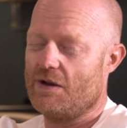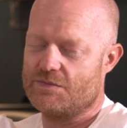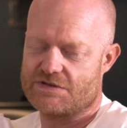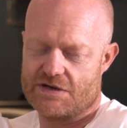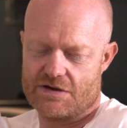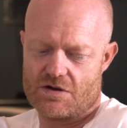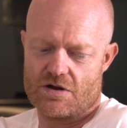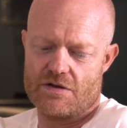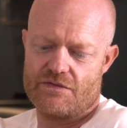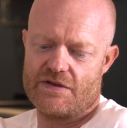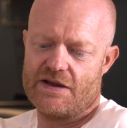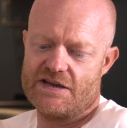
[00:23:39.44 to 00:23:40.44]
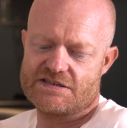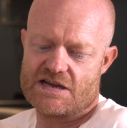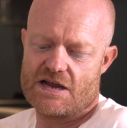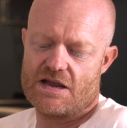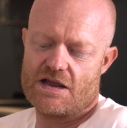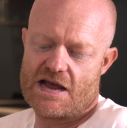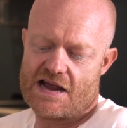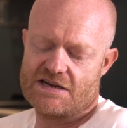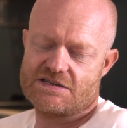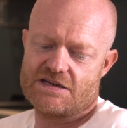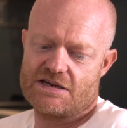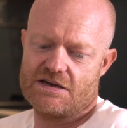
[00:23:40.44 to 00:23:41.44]
Williams thing. The kind of thing is
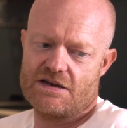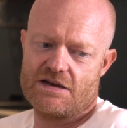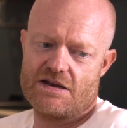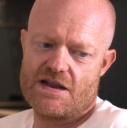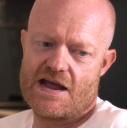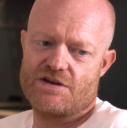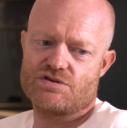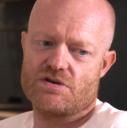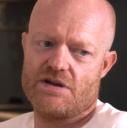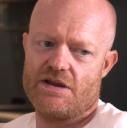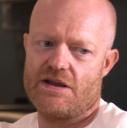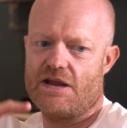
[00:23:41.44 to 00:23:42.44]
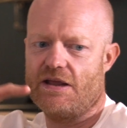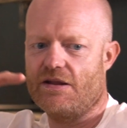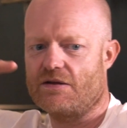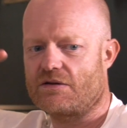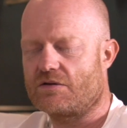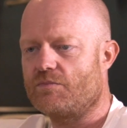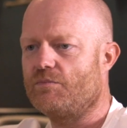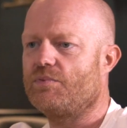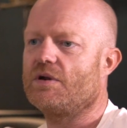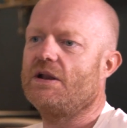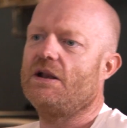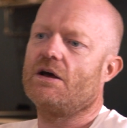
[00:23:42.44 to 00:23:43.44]
acting naturally in a
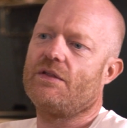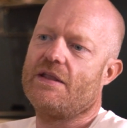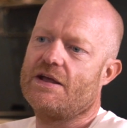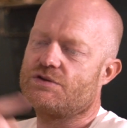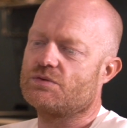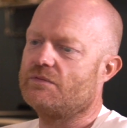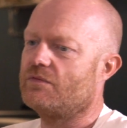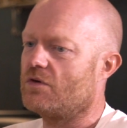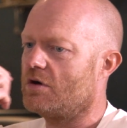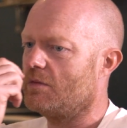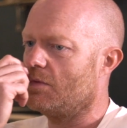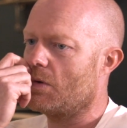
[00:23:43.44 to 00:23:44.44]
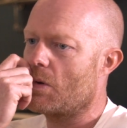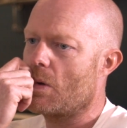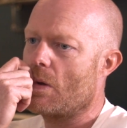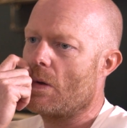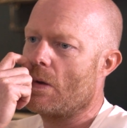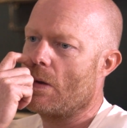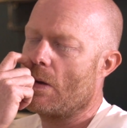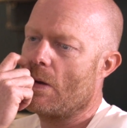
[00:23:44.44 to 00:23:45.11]
completely unnatural environment. Right.